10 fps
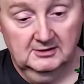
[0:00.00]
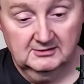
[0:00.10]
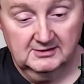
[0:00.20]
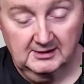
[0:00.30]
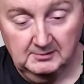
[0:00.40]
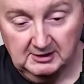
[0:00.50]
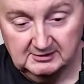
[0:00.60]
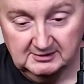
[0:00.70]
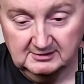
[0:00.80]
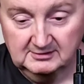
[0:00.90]
this thing
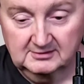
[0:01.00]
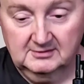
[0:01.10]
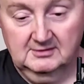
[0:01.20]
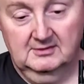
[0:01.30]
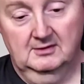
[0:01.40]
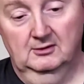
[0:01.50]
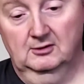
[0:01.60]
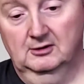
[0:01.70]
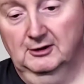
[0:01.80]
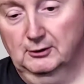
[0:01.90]
makes it
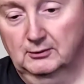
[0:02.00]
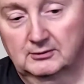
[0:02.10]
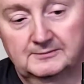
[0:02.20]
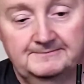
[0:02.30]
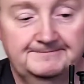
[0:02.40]
look little.